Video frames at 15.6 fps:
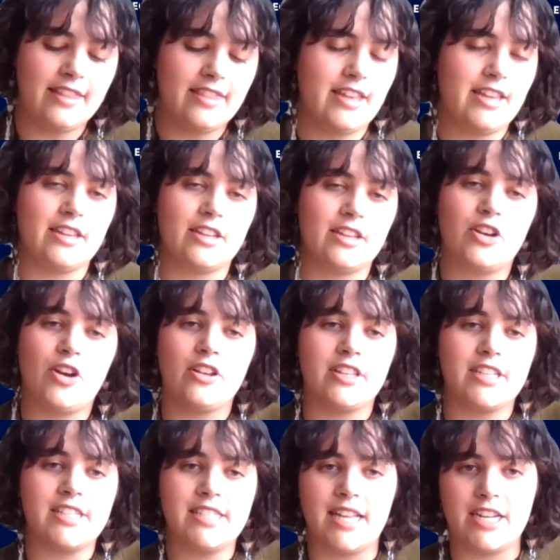think
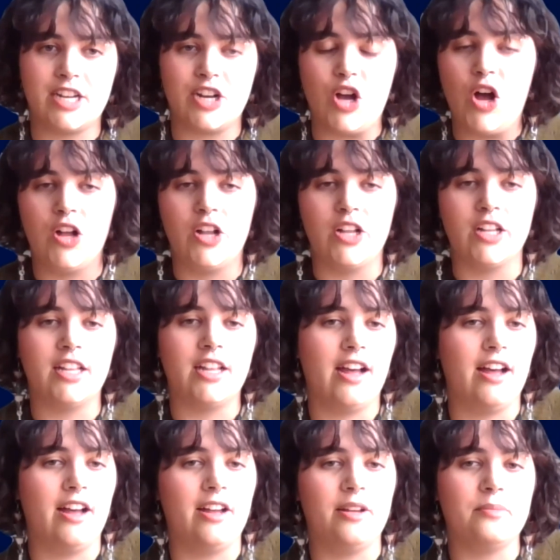Karley said it all.
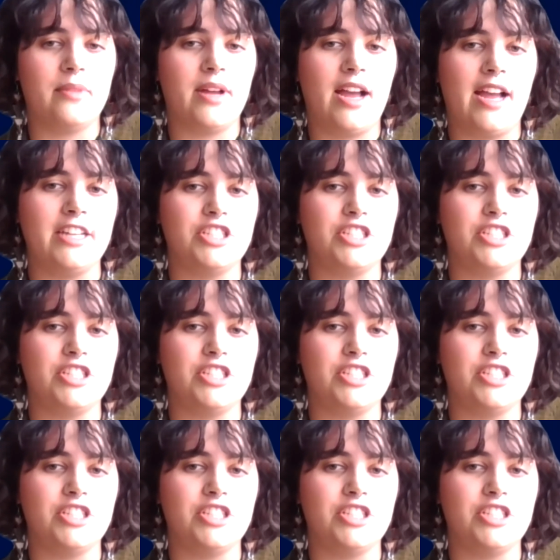I